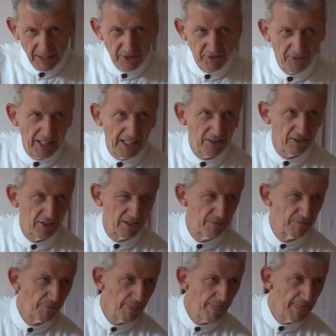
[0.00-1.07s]
is vital.
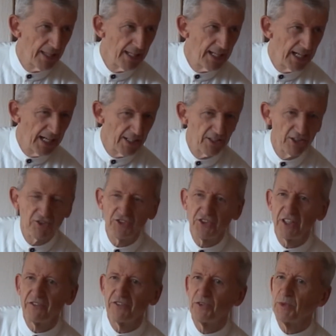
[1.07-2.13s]
And the
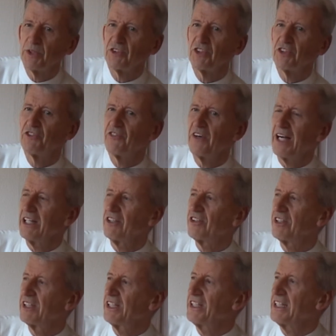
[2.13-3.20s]
shift which is
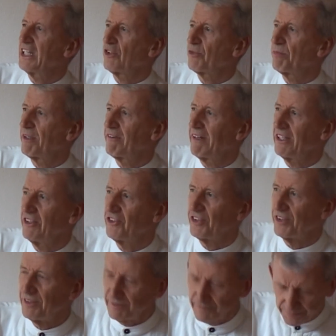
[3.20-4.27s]
vital in the
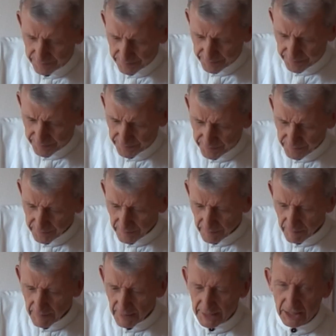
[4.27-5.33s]
exploration
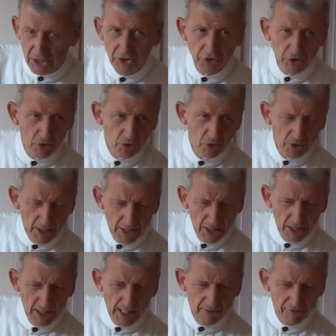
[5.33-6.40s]
is to,
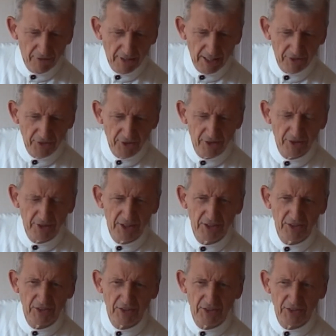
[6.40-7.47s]
for us to look
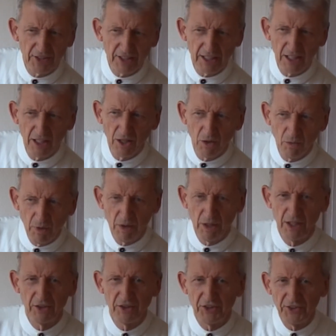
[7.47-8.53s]
and to see, what,
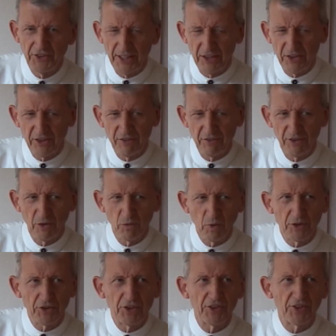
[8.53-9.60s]
to sense and feel,
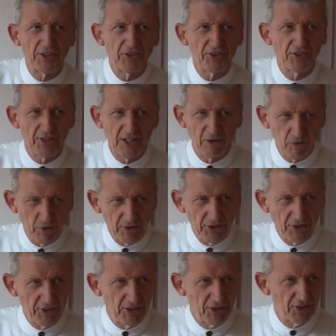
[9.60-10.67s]
what is this self?
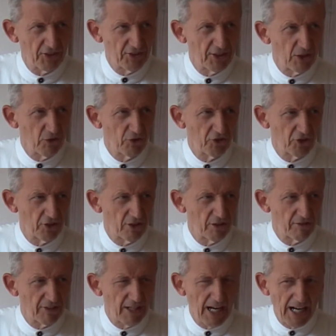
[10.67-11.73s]
What is this notion
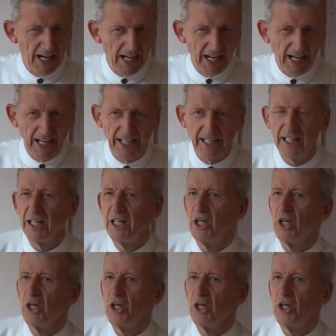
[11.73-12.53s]
of I,